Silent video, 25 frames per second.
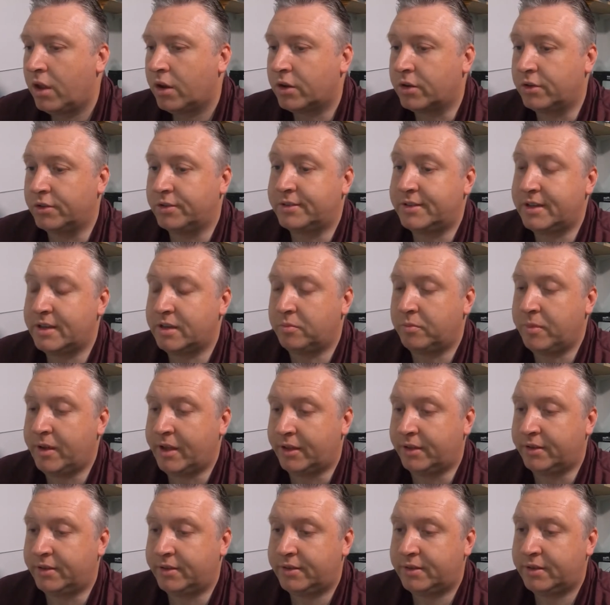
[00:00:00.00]

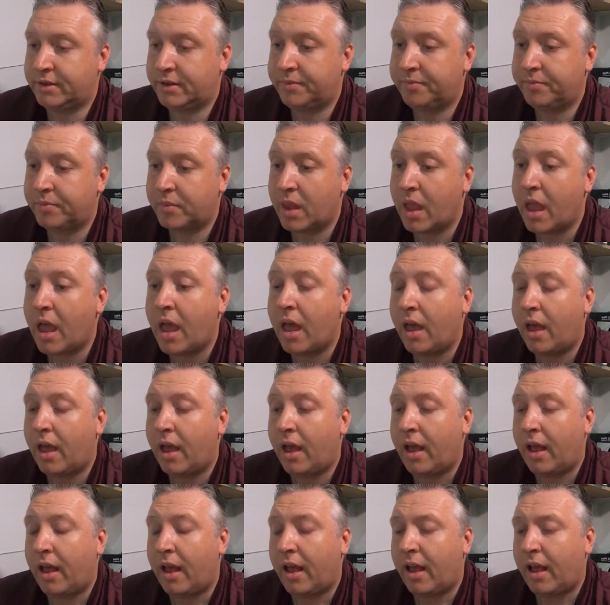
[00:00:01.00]
Concealment.
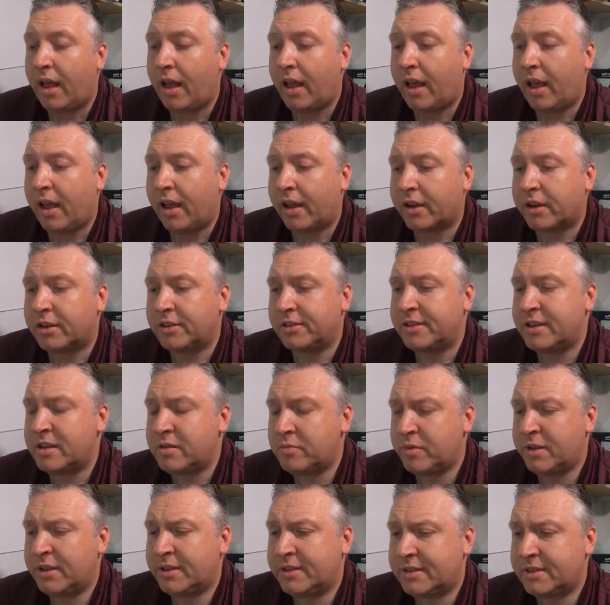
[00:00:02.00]

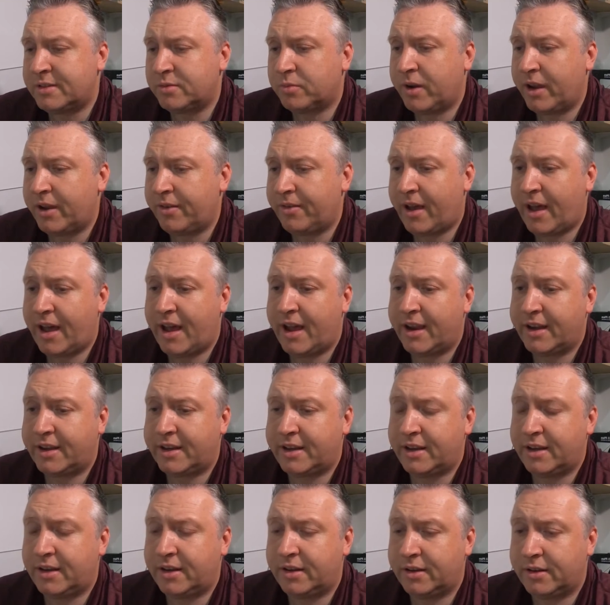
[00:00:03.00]
Concealment is a way of
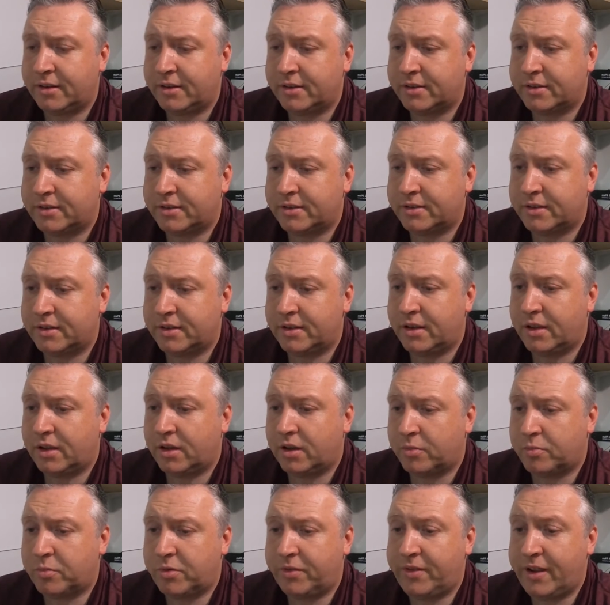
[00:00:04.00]
hiding
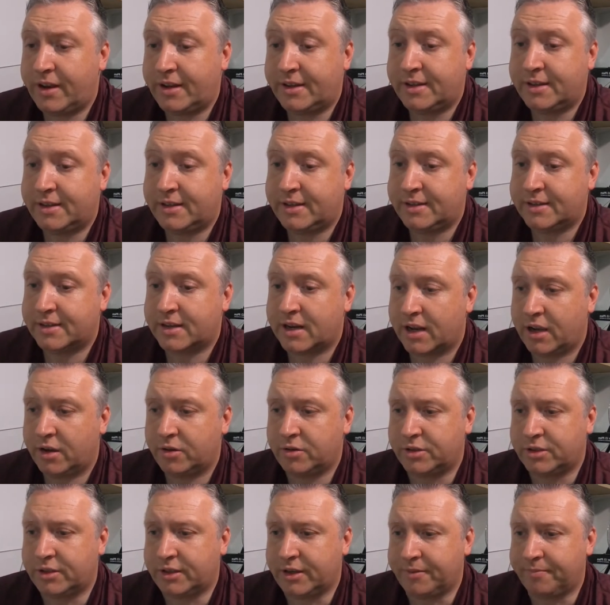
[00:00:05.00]
or preventing
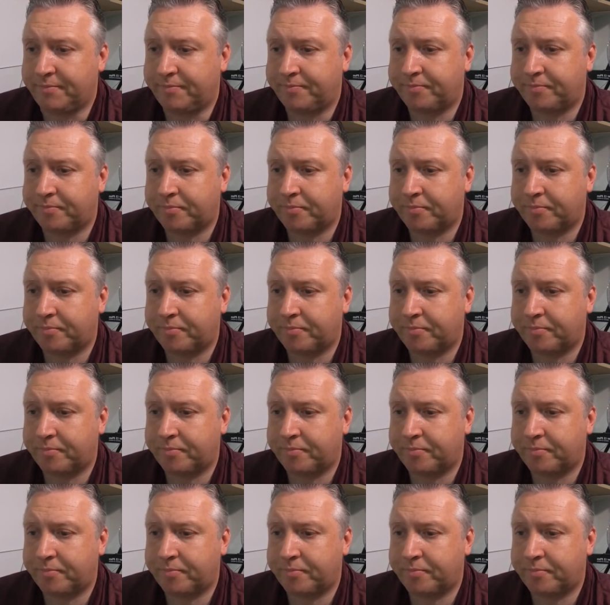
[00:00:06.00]
disclosure.